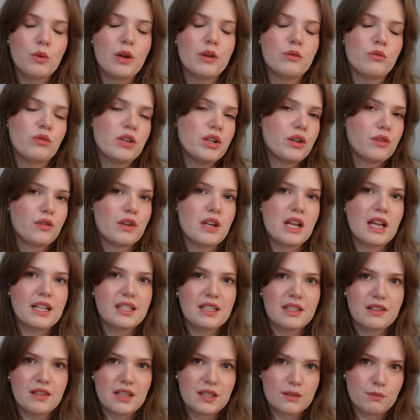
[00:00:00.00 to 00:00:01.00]
when
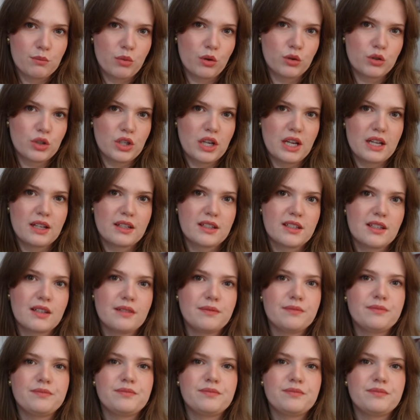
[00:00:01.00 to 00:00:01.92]
recreating this project.